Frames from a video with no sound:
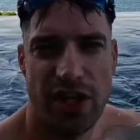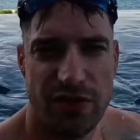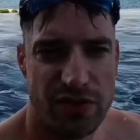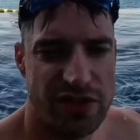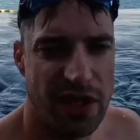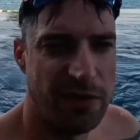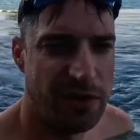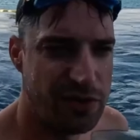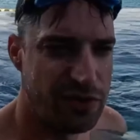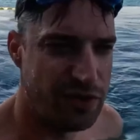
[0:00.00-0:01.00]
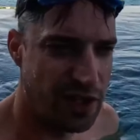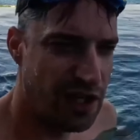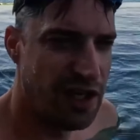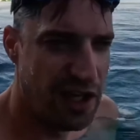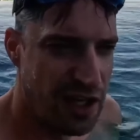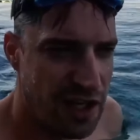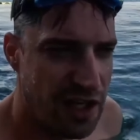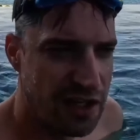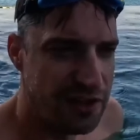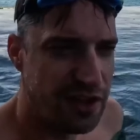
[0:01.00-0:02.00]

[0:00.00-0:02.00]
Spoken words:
It's like running in heat. I mean,